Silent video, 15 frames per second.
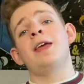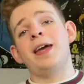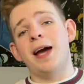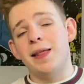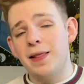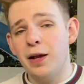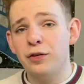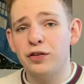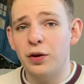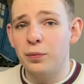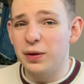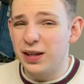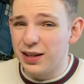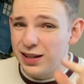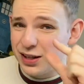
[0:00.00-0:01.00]
And that's
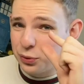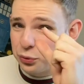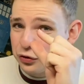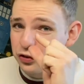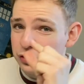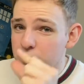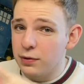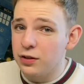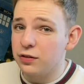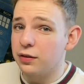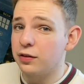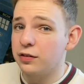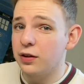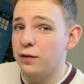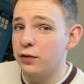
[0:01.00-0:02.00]
only a little smidge of the
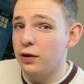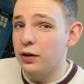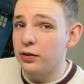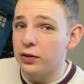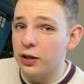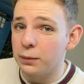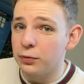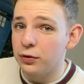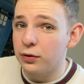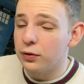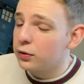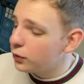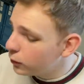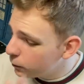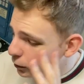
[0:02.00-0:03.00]
stuff that I got up to.
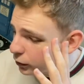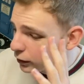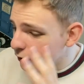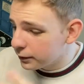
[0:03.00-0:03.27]
Oh boy.